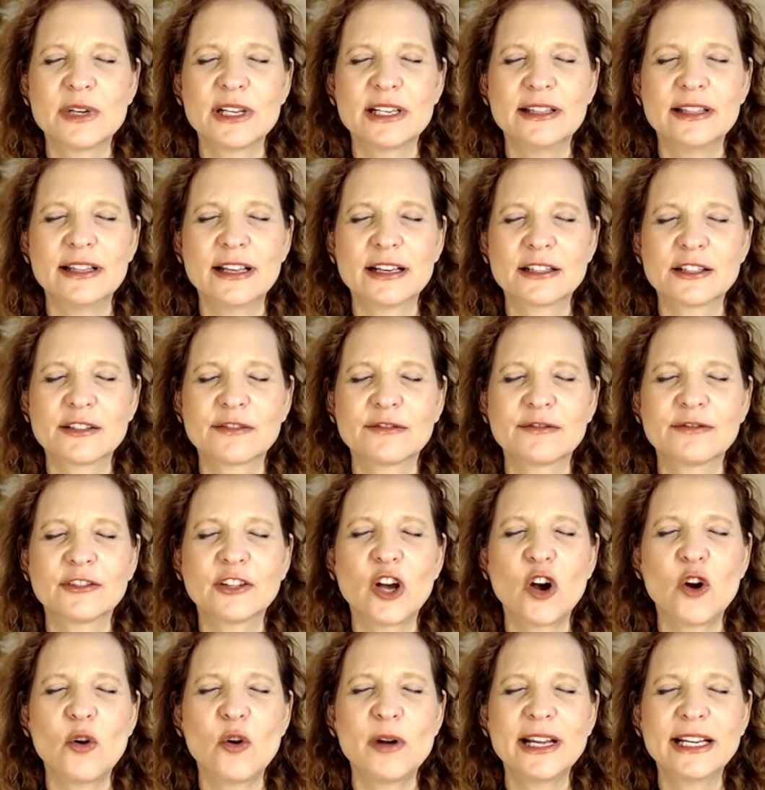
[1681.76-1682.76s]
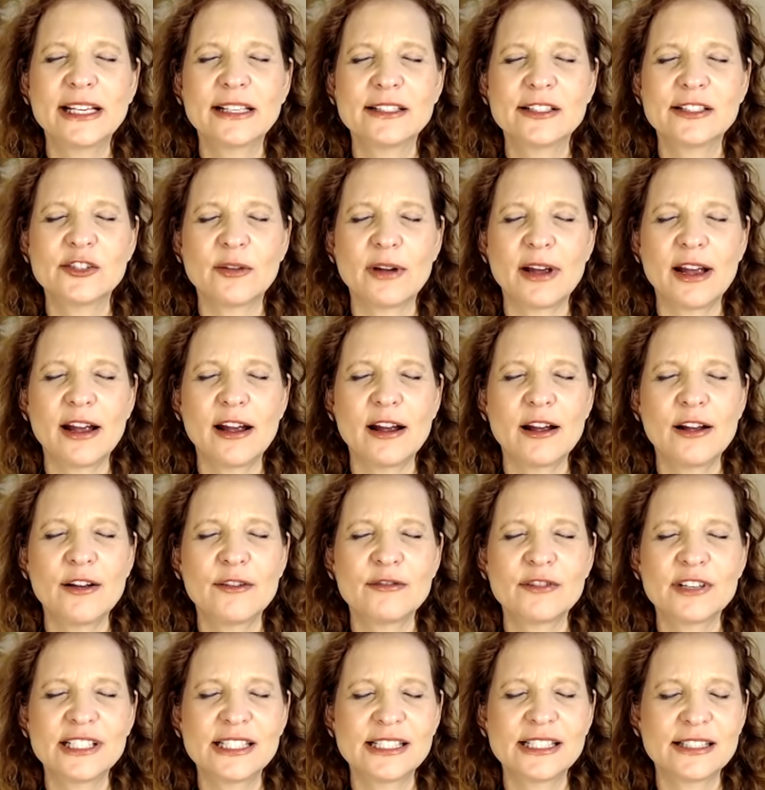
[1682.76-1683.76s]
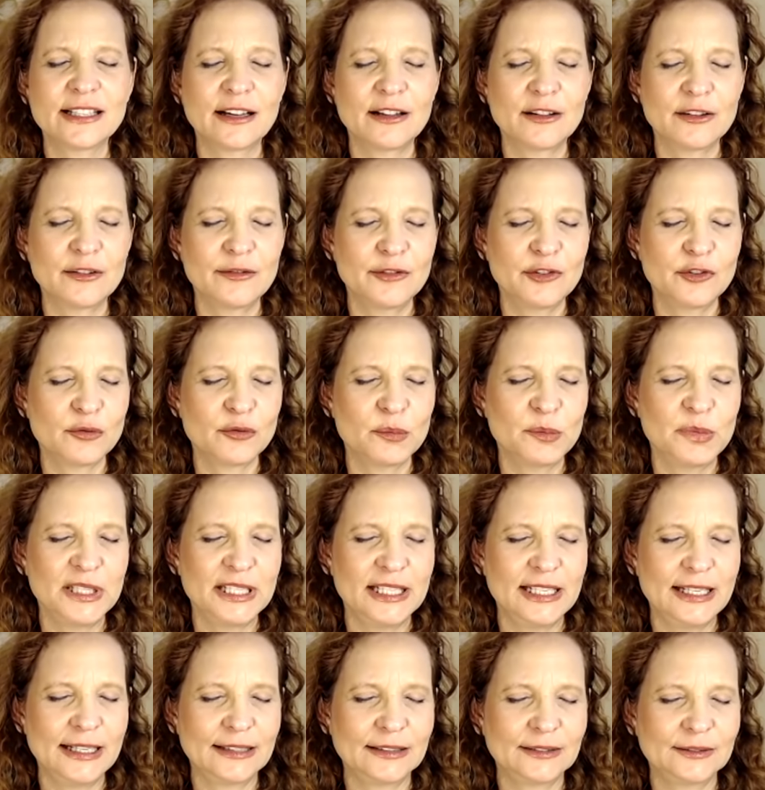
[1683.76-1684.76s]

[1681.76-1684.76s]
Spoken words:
that's flowing into every cell of your being.